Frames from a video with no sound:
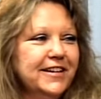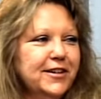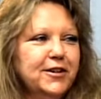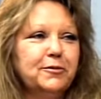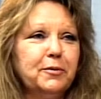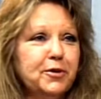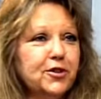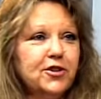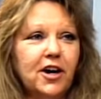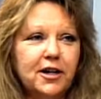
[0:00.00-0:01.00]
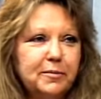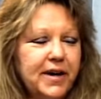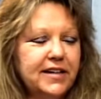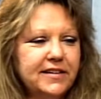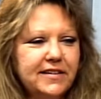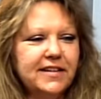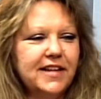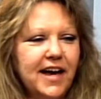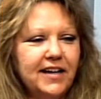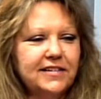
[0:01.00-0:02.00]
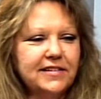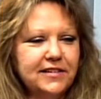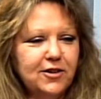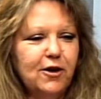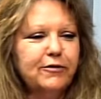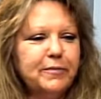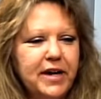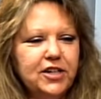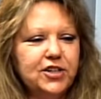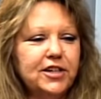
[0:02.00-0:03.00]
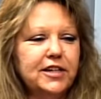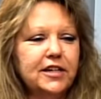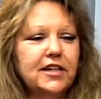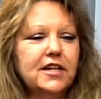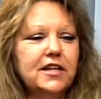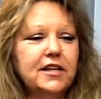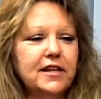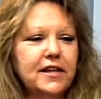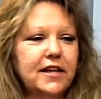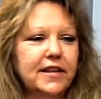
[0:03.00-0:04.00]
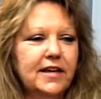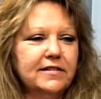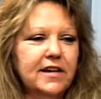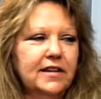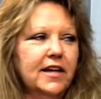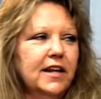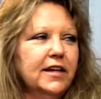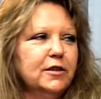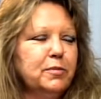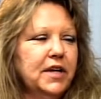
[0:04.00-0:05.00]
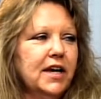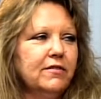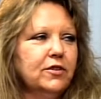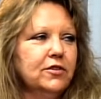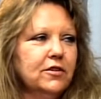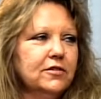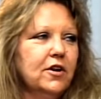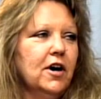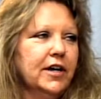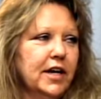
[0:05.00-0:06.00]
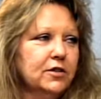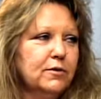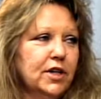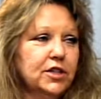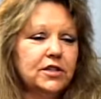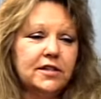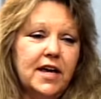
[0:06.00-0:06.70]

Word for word: you know, we were just talking about class and confirmation, and, and they said they like to be able to talk and ask questions.